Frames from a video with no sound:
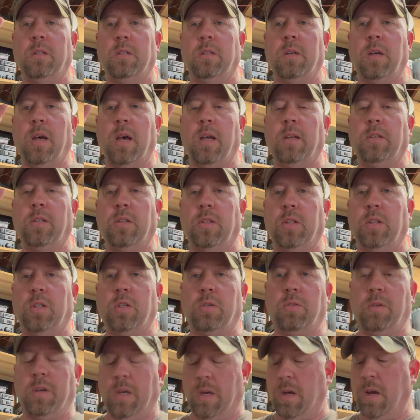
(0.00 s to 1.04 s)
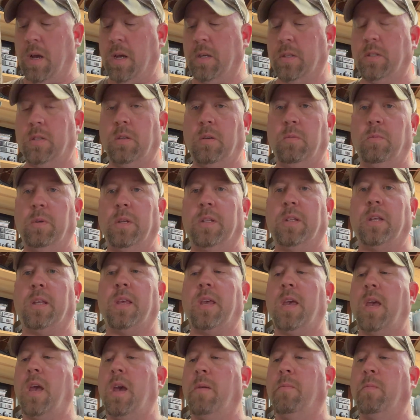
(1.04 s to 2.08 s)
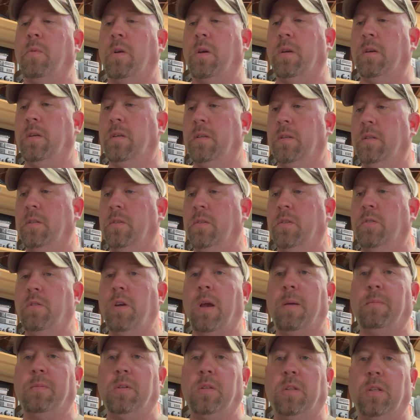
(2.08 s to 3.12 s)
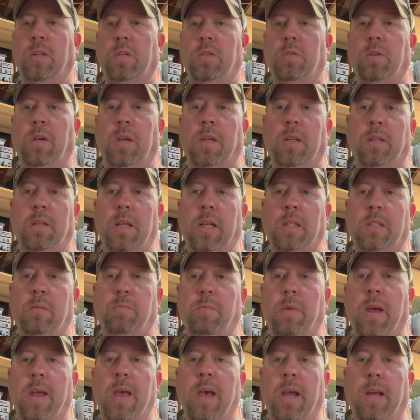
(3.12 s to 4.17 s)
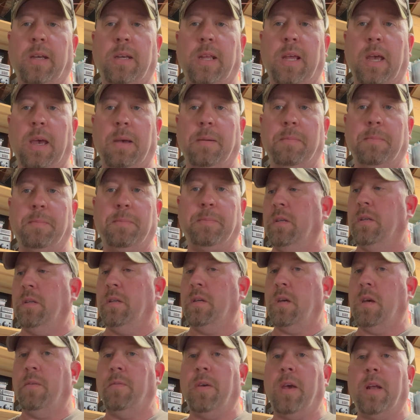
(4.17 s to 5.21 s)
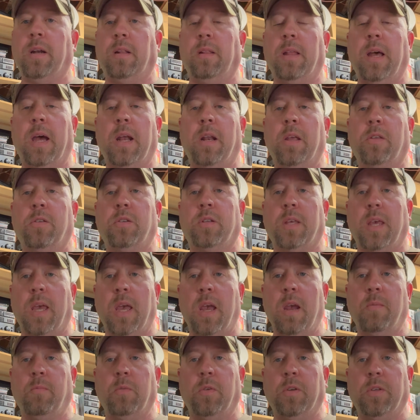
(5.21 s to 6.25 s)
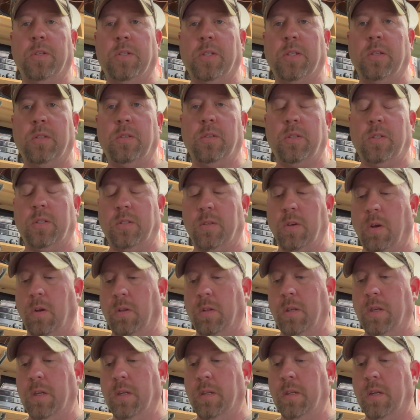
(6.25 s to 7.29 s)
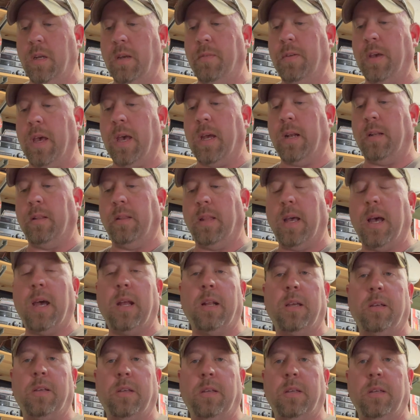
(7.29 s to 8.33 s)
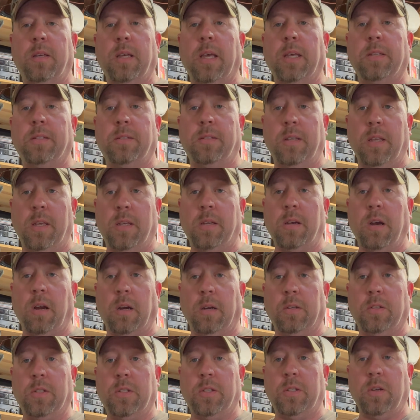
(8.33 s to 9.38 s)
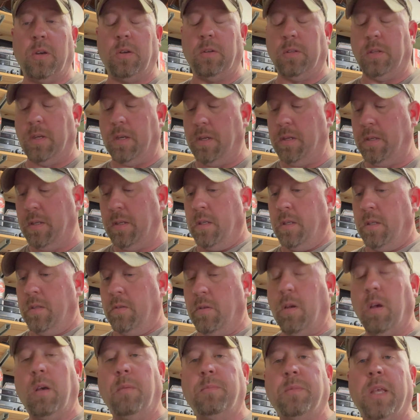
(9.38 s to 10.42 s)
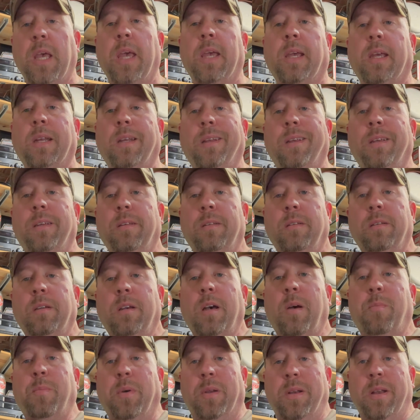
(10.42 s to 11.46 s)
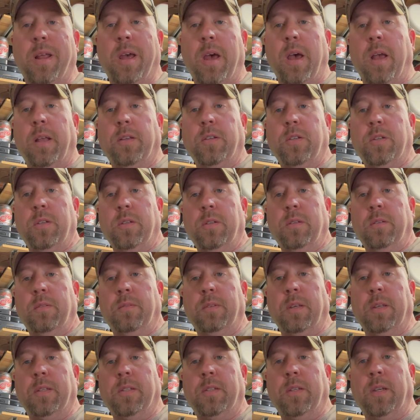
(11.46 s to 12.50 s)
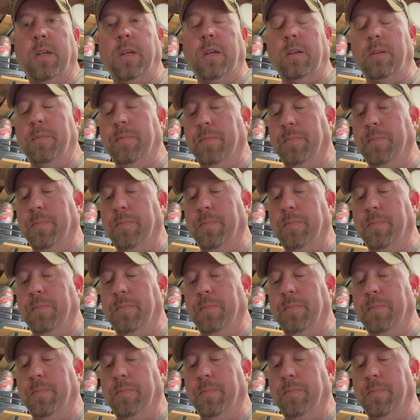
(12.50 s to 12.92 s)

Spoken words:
onto the tree also with the camera strapped to the tree. That's my idea. I've had a lot of cameras stolen. I've had a lot of SD cards stolen. So I'm taking it up a notch this year.